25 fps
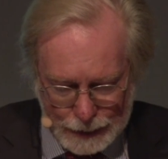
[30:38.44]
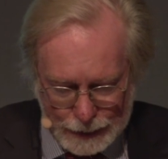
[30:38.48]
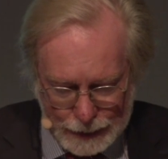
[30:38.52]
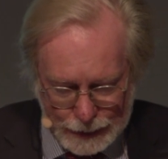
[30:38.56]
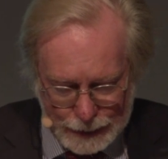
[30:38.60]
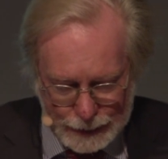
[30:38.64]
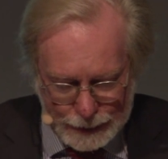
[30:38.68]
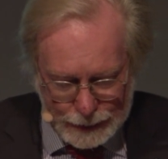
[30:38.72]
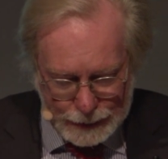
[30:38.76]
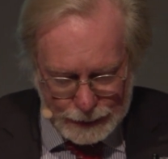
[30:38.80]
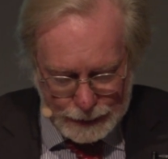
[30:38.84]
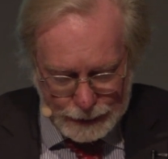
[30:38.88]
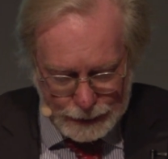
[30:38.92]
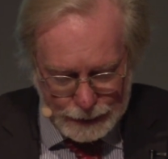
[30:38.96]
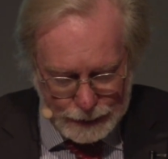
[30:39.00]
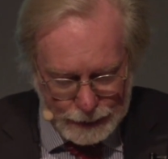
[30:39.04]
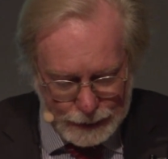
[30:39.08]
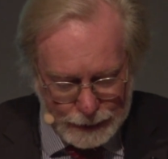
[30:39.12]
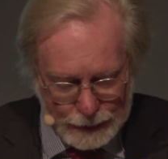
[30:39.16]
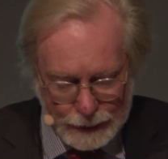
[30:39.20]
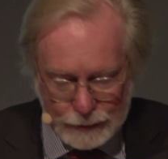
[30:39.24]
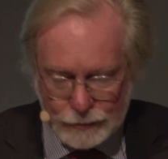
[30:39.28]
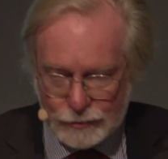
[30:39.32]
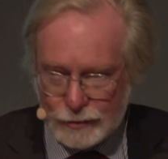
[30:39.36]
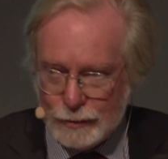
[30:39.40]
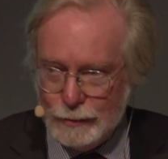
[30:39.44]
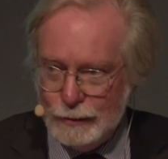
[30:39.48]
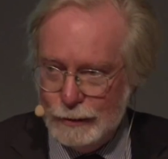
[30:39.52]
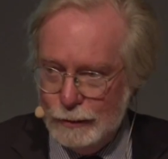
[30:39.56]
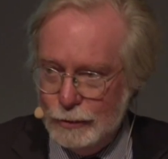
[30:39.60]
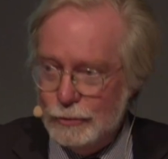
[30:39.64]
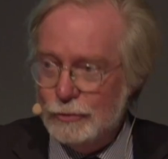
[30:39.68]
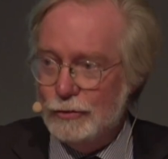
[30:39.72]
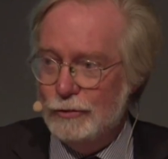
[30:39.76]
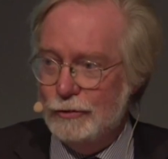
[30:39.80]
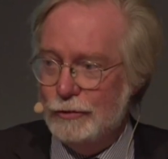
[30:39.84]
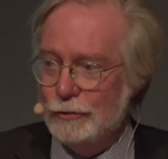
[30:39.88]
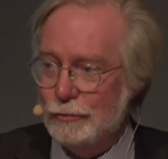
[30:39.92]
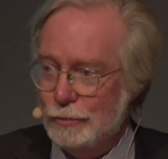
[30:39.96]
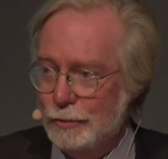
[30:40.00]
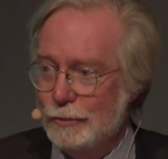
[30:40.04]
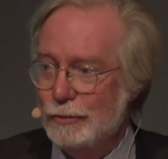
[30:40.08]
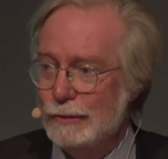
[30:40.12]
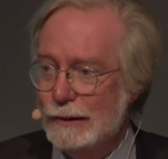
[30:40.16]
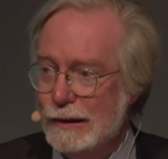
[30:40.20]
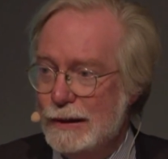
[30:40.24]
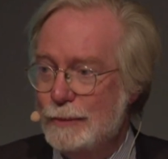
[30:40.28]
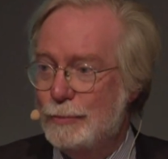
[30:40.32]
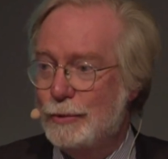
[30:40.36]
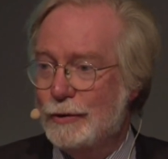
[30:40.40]
uh, and so it looked as if we were
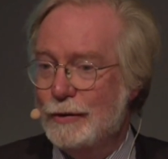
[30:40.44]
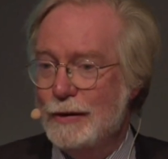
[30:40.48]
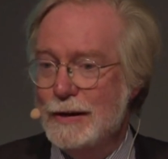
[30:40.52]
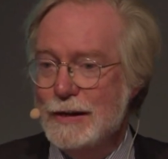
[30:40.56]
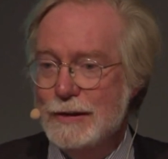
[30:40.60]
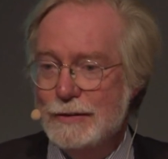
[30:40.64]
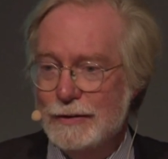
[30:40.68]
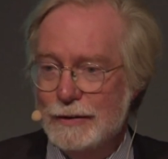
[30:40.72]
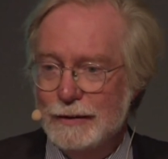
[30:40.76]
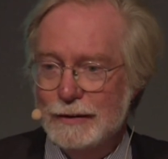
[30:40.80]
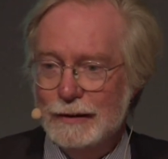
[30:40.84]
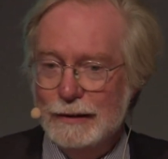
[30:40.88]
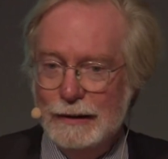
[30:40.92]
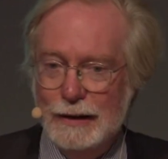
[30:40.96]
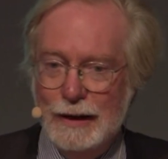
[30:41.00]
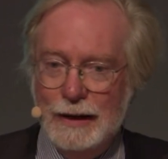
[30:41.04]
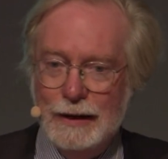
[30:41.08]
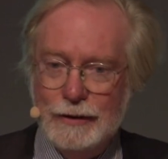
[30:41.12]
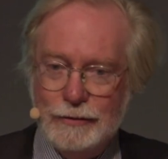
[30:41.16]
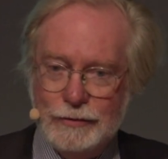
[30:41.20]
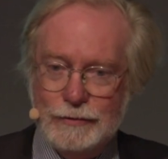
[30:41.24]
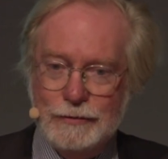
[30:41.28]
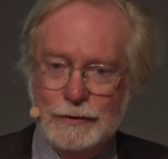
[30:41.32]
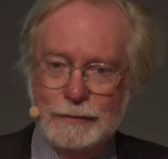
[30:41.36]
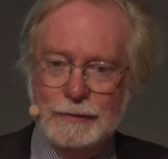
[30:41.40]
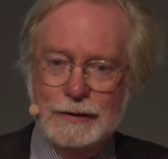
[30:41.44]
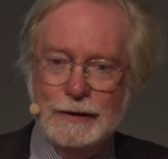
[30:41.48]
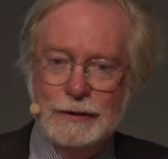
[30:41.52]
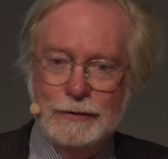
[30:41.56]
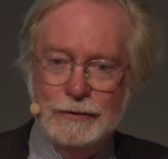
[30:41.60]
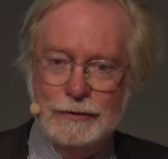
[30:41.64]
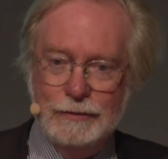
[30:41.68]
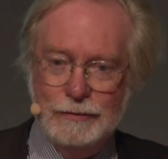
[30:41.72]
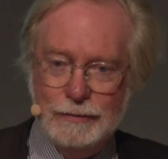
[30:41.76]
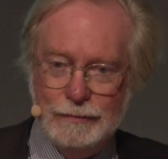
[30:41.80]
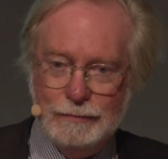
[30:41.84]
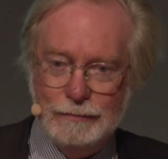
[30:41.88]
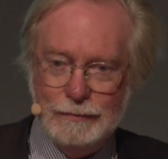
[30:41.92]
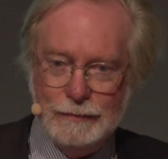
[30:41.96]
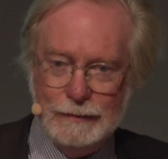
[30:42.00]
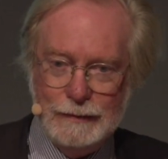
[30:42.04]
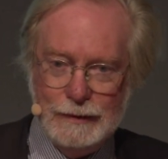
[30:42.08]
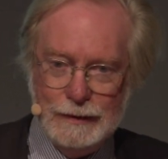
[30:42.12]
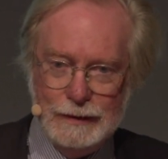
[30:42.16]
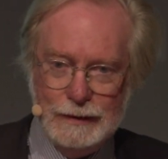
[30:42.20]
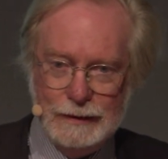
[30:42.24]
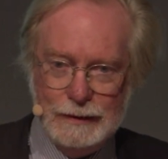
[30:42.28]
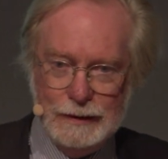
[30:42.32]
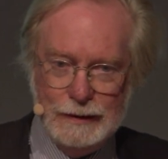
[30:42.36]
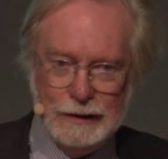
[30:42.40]
liberated at last from these
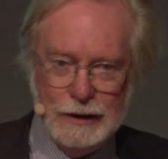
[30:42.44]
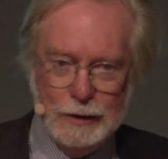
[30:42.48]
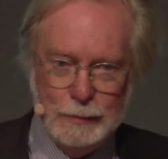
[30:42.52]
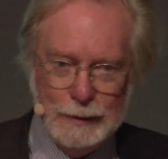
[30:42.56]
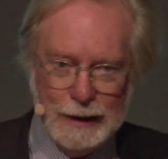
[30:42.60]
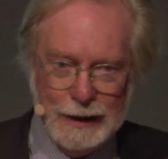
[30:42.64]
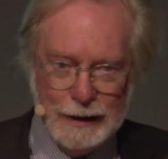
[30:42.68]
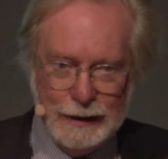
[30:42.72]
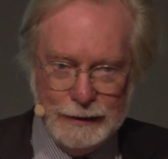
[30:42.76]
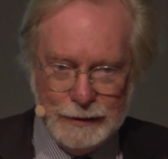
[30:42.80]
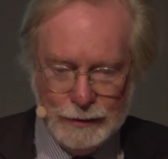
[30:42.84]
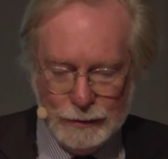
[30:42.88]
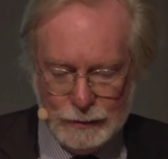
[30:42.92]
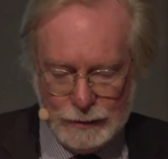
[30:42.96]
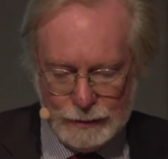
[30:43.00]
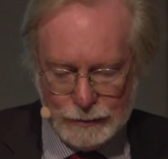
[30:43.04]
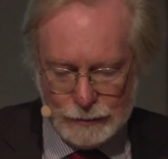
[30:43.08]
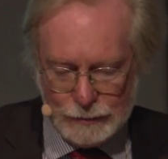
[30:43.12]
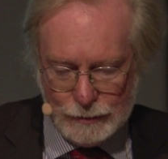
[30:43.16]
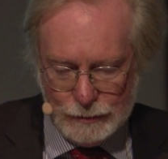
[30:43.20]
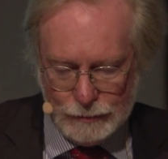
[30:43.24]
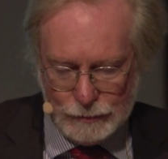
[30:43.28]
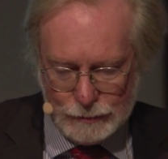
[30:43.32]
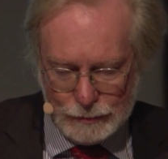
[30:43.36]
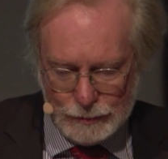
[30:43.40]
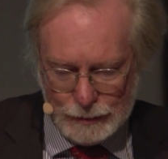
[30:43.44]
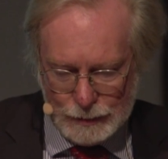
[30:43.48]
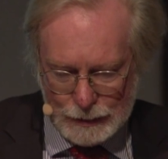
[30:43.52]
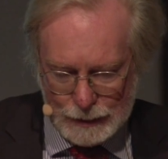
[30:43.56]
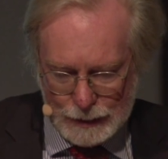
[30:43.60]
global ideologies.